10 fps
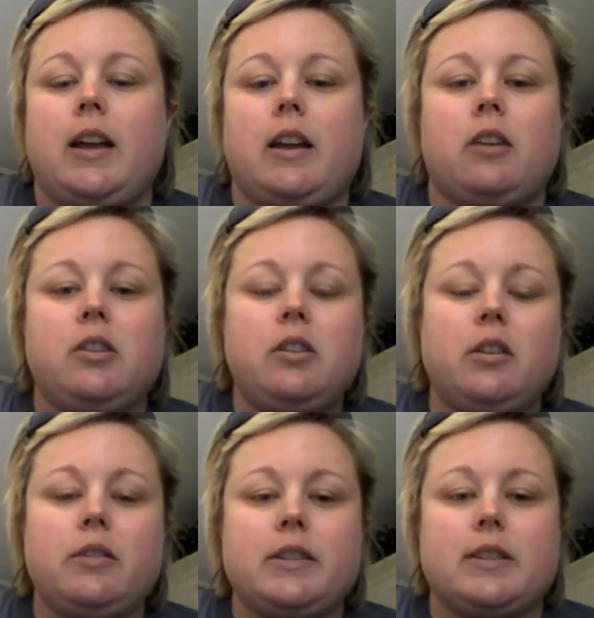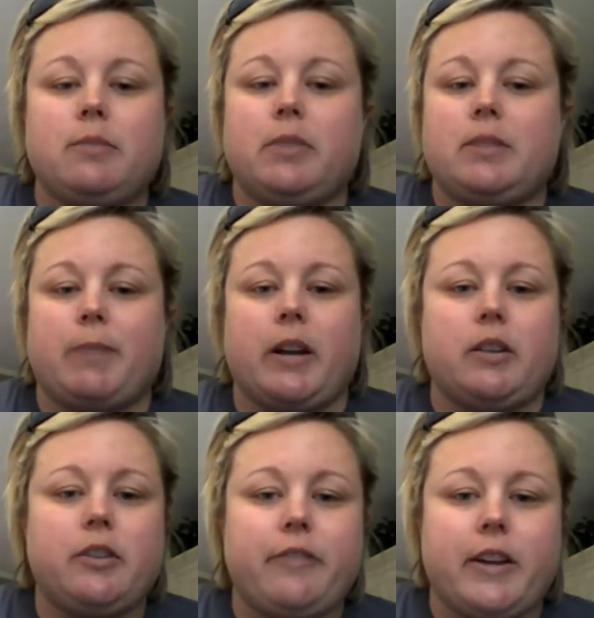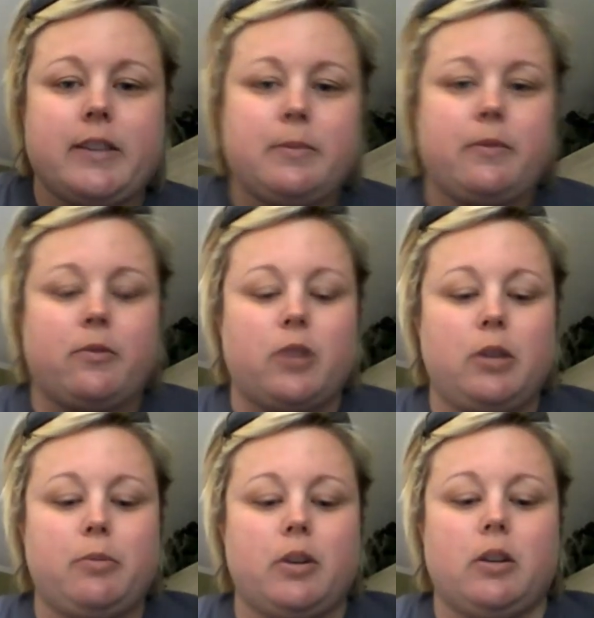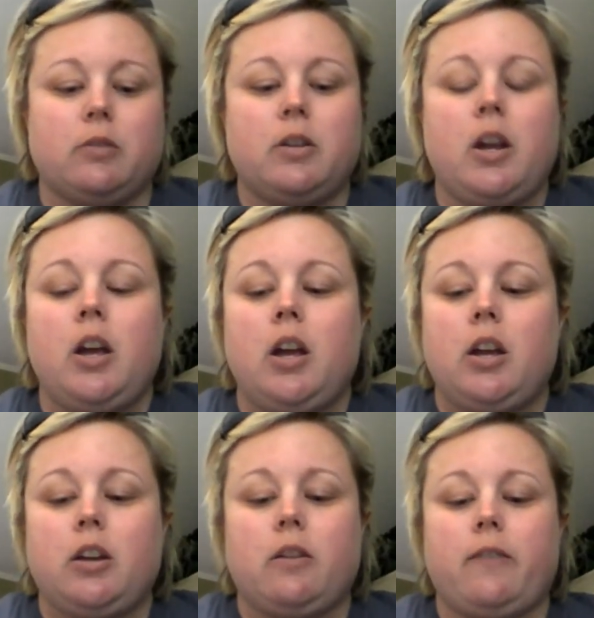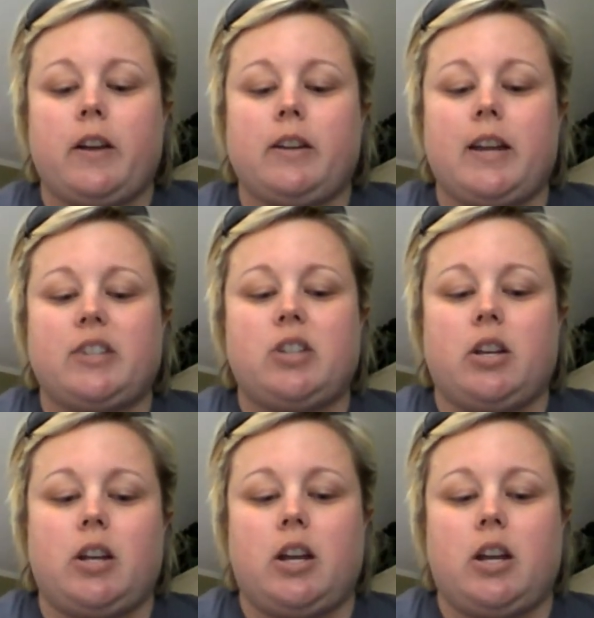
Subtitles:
and all you do is simply spray it on your face before you put on your foundation.